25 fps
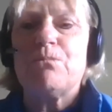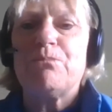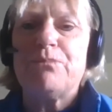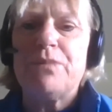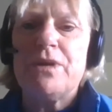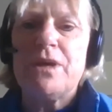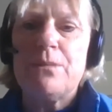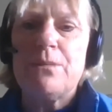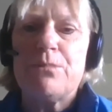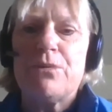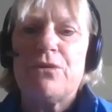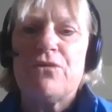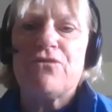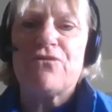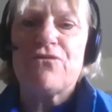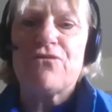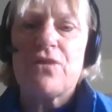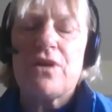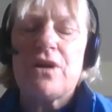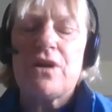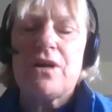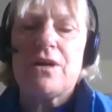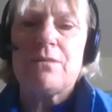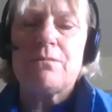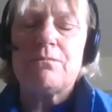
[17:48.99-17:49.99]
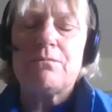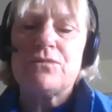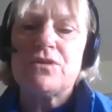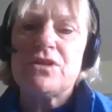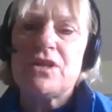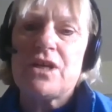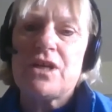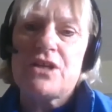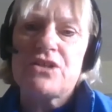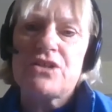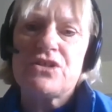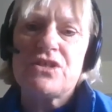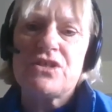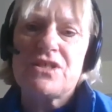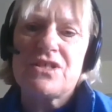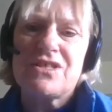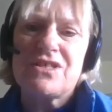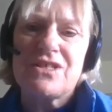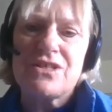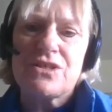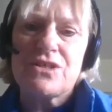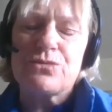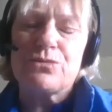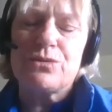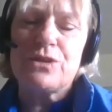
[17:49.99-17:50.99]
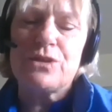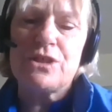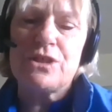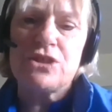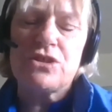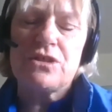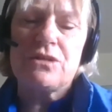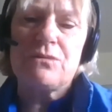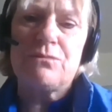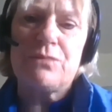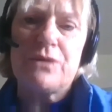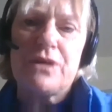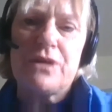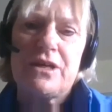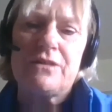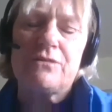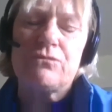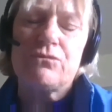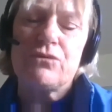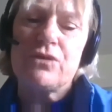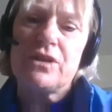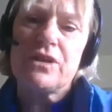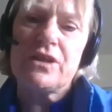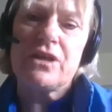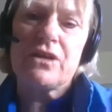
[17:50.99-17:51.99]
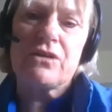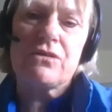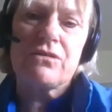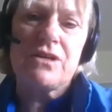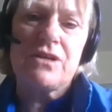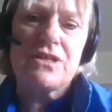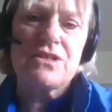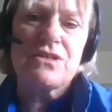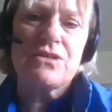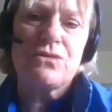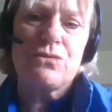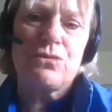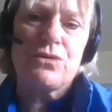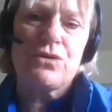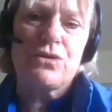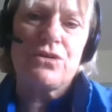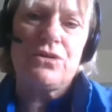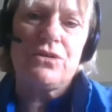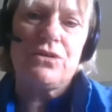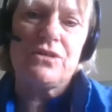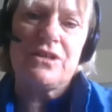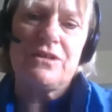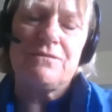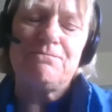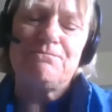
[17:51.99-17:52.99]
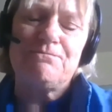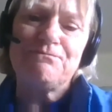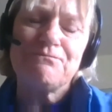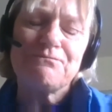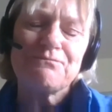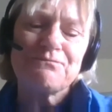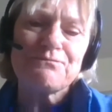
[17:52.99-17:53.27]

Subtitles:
people from not just this region, but really across the world. And